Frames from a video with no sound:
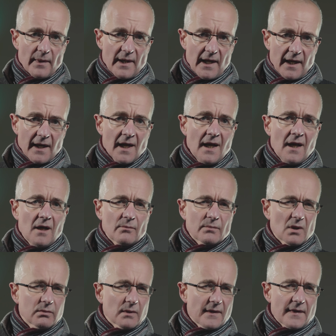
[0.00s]
beer,
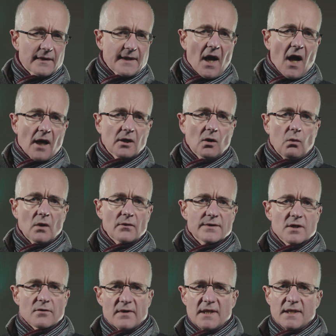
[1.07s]
probably the darker
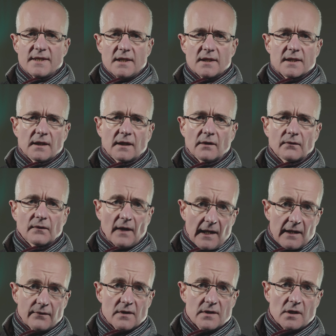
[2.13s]
ones are easier to give
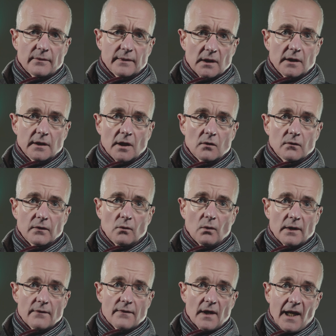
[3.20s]
flavour, so I'm going to go for
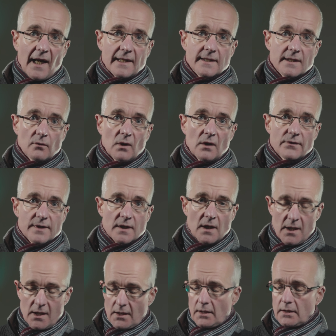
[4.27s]
one of the lighter ones.
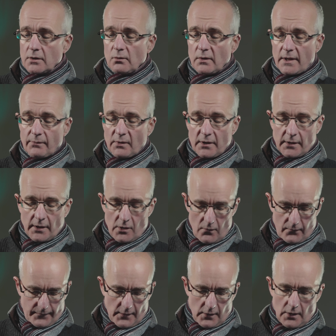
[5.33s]
And the one I'm going to go
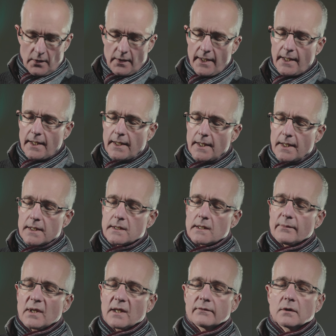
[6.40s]
for is,
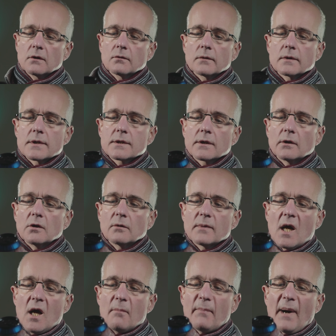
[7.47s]
let me have a look what it's called,
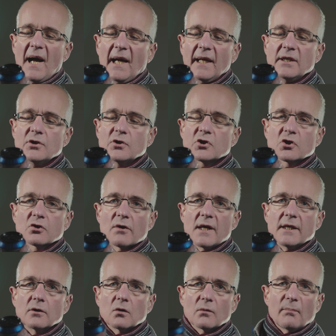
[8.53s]
Pine
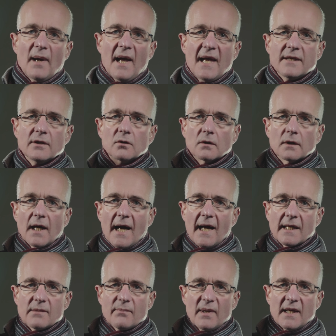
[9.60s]
Trail Pale
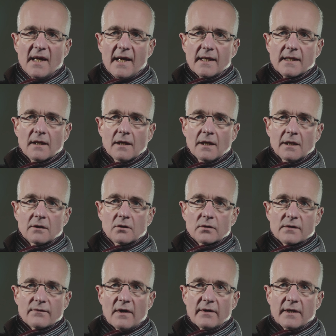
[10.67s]
IPA.
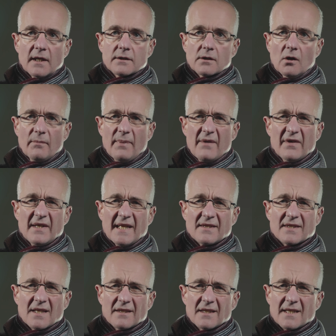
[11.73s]
Looks very nice, got a bit of a
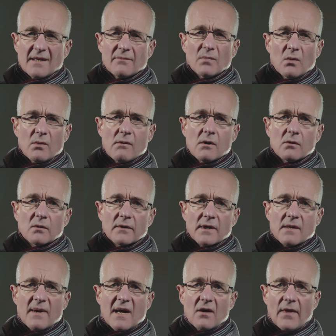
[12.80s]
dint in the tin, but we won't
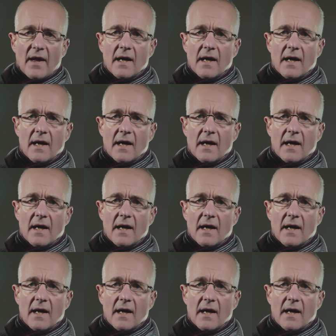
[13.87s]
worry about